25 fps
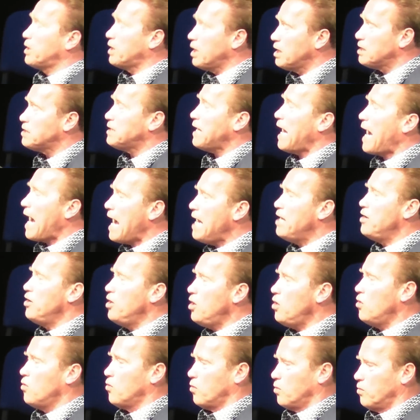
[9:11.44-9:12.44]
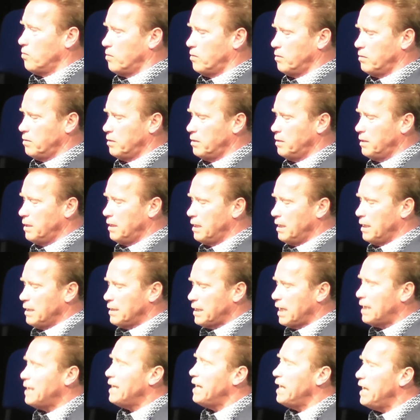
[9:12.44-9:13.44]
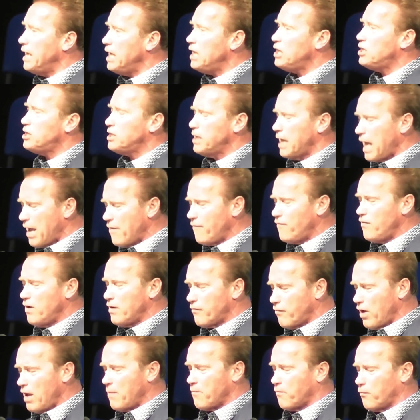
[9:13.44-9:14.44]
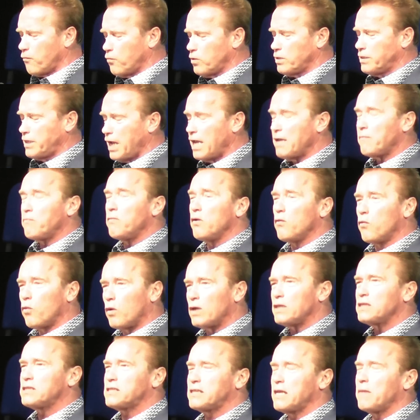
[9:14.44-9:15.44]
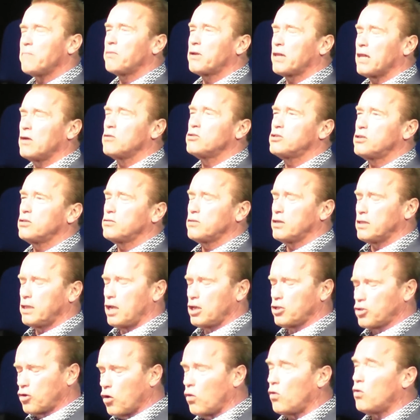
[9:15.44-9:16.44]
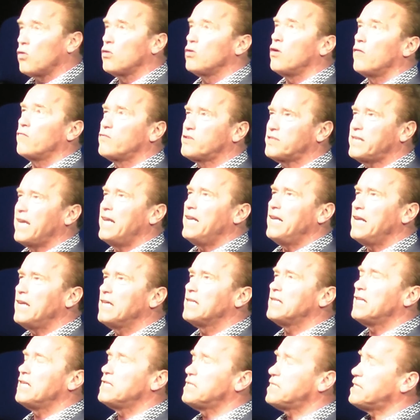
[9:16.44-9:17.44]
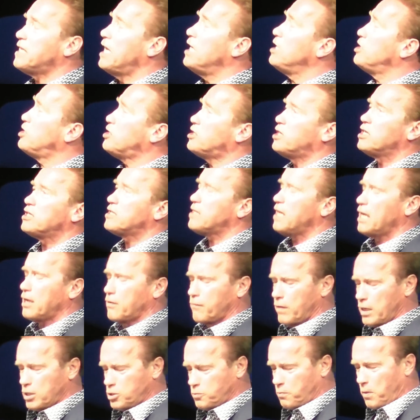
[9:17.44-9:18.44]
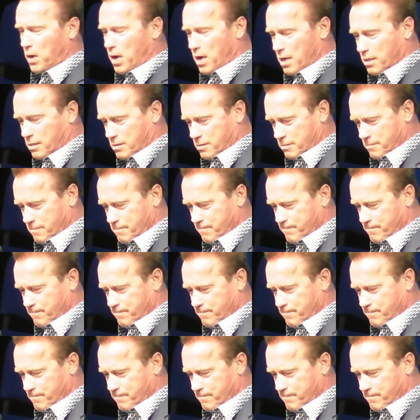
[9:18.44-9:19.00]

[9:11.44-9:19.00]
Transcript: because I knew that each and every rep would take me one step closer to that goal of standing on that stage just like Reg Park.